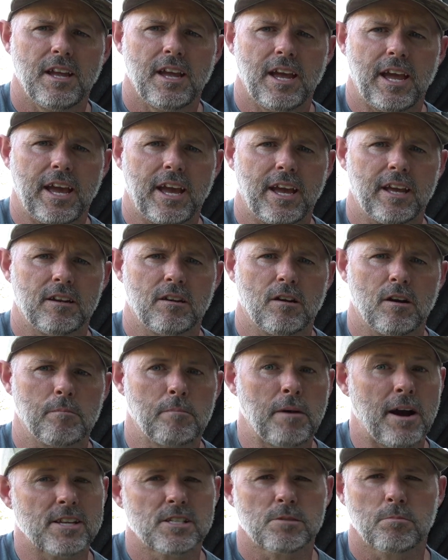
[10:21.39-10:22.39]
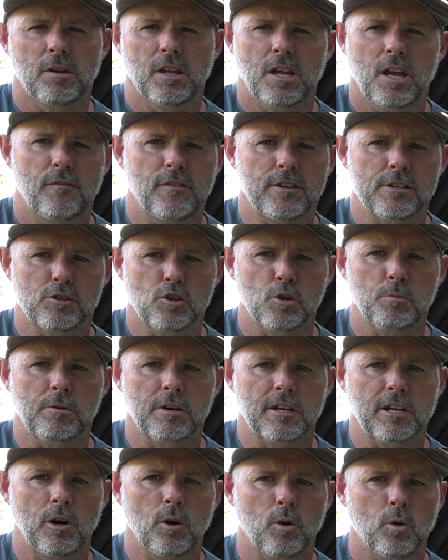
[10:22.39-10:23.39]
and possibly if it's super
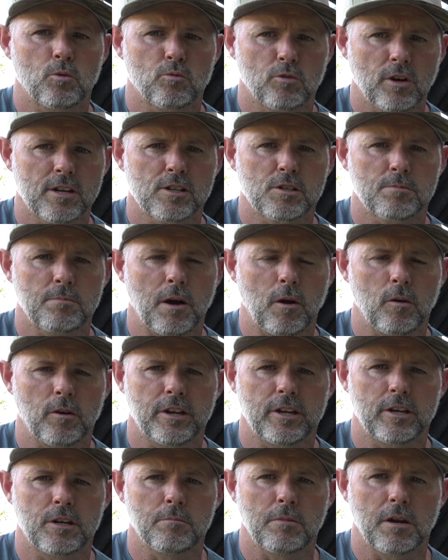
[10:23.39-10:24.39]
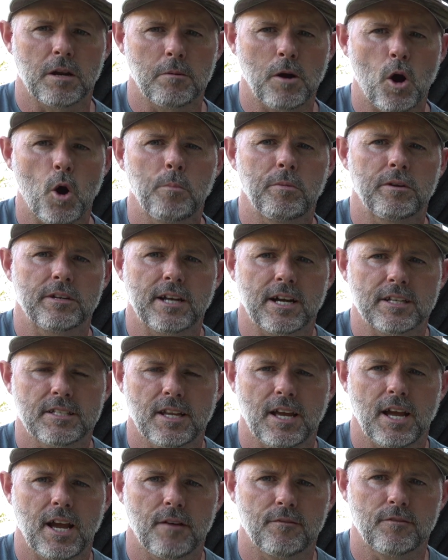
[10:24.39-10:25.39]
cold, run a small heater, but I'm hoping not to
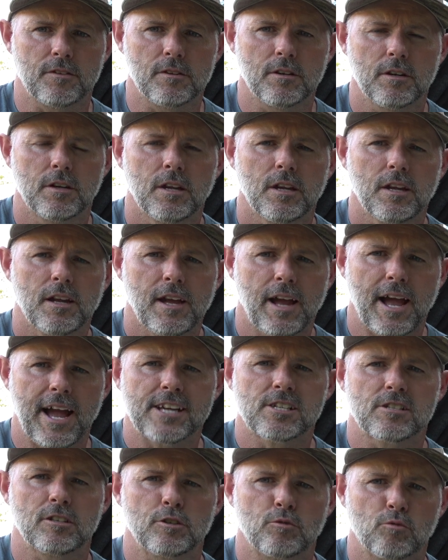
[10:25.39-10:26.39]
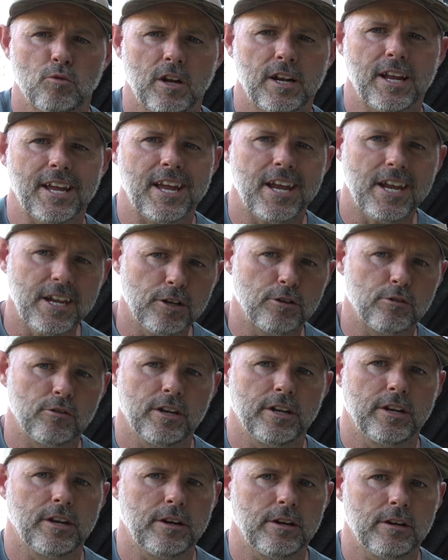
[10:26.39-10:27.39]
have to actually run a heater
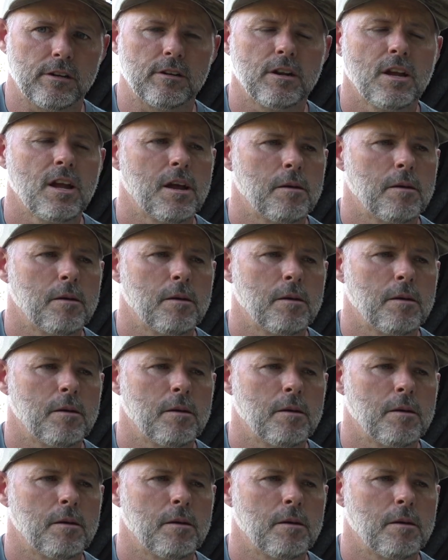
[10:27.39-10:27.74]
in here.